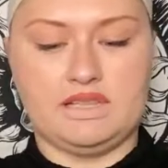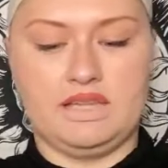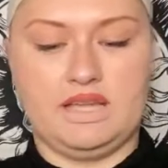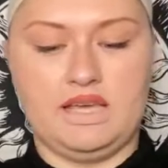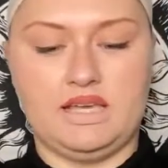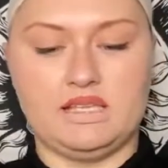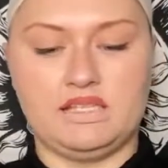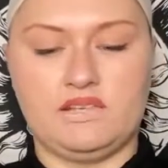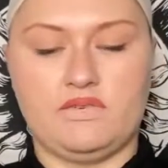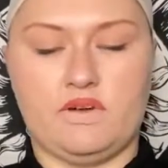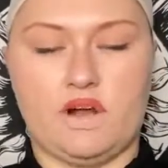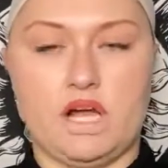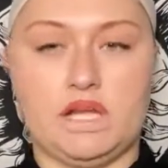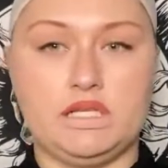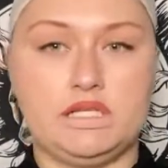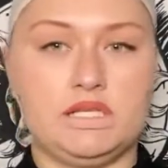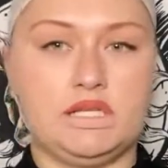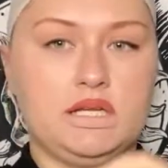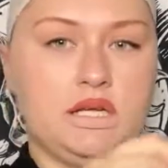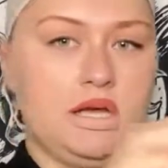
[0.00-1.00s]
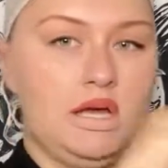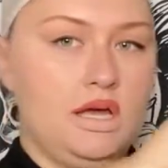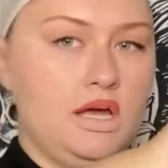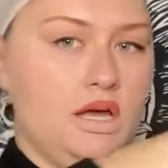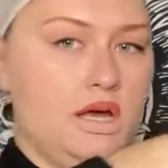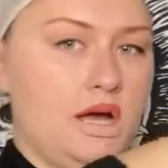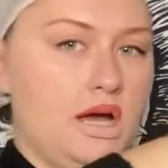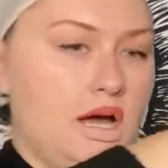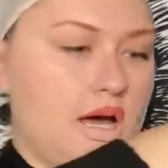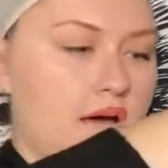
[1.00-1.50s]
lace front
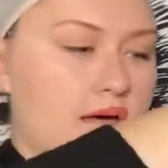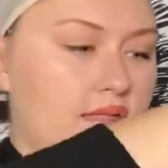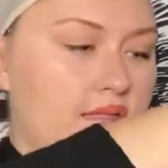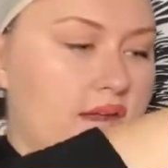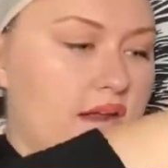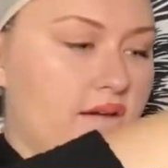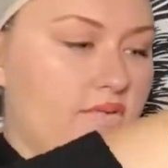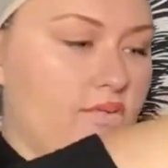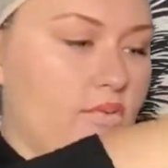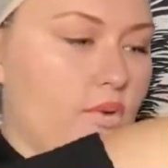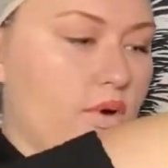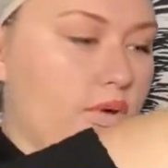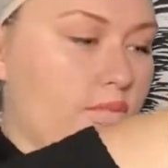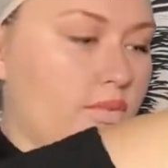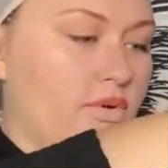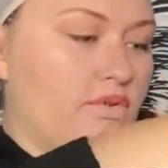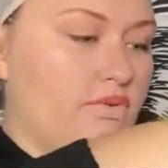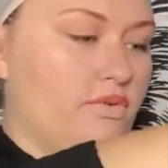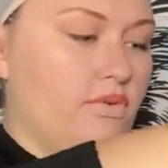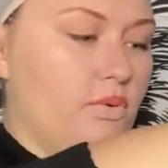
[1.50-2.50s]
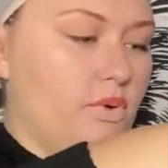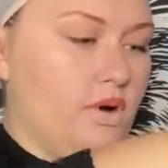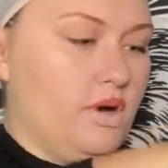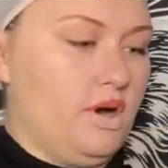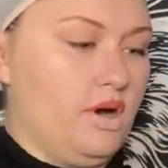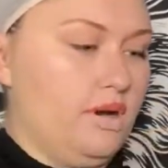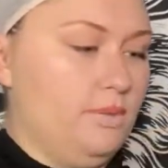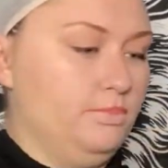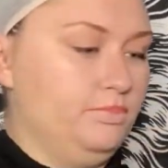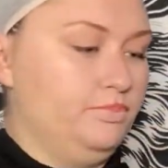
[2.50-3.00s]
uh, that I've worn
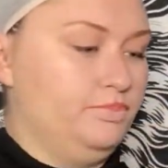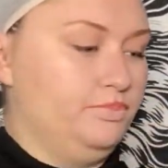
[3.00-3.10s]
before.